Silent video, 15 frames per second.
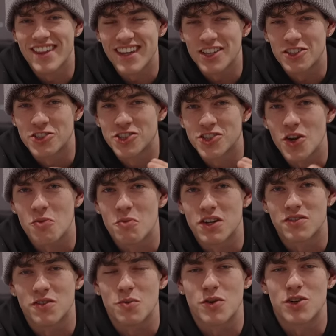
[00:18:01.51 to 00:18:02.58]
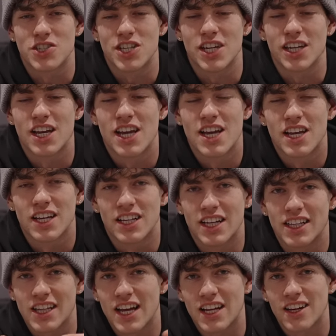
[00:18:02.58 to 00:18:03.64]
Thank you so much for watching.
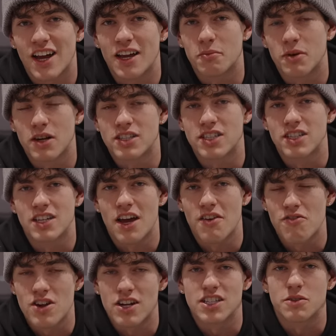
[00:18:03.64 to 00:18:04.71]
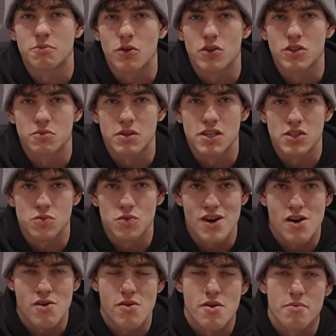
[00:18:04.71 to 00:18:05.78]
Click that like button, that really supports me as
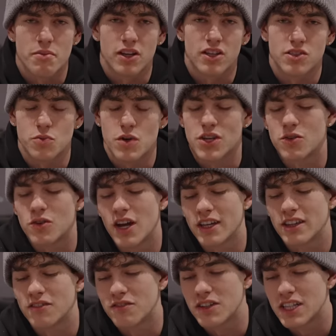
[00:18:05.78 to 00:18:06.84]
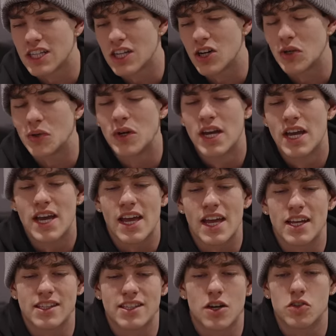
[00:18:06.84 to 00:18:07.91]
well, because when you like the video,
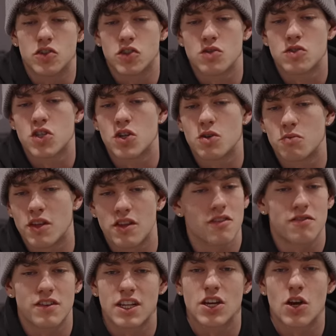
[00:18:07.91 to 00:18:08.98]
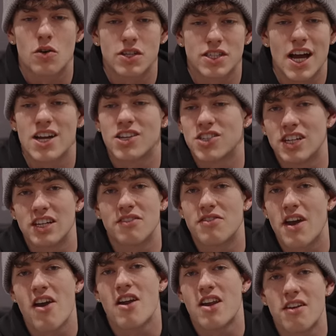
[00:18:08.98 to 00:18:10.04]
it tells YouTube that the video is actually
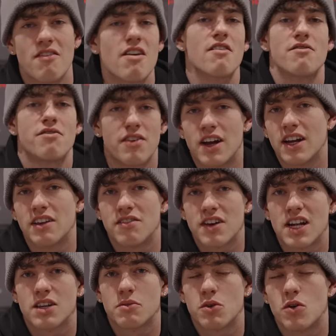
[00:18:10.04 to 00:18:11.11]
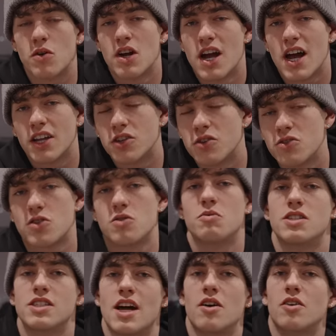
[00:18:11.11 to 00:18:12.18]
fairly valuable, and YouTube
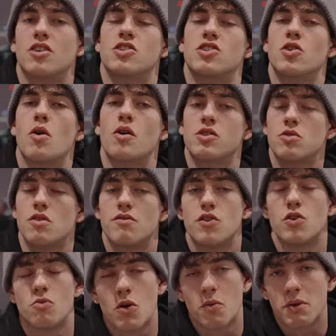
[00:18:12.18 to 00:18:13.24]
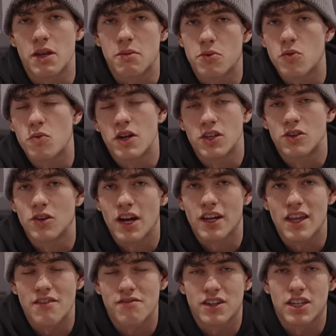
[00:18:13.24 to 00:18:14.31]
is now going to show it to a few more people when you like
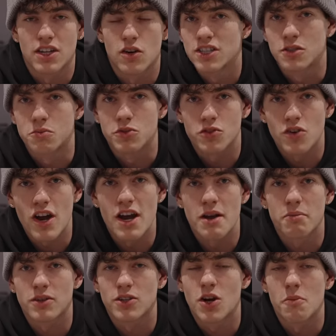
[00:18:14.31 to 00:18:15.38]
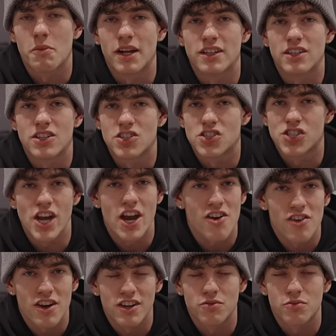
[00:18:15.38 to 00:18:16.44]
that video. Subscribe, comment,
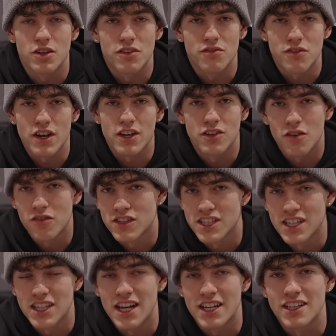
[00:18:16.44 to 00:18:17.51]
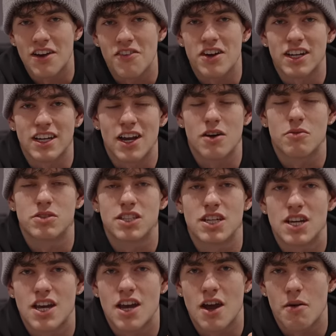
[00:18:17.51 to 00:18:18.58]
share it with a friend, obviously, that directly helps.
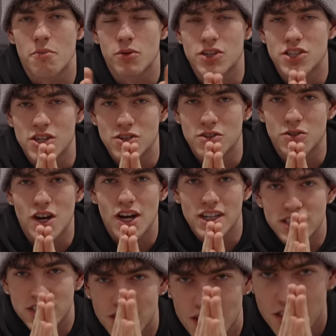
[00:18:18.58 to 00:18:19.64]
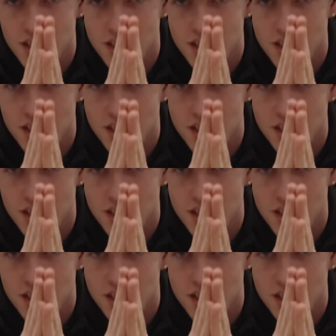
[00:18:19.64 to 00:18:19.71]
I appreciate you guys.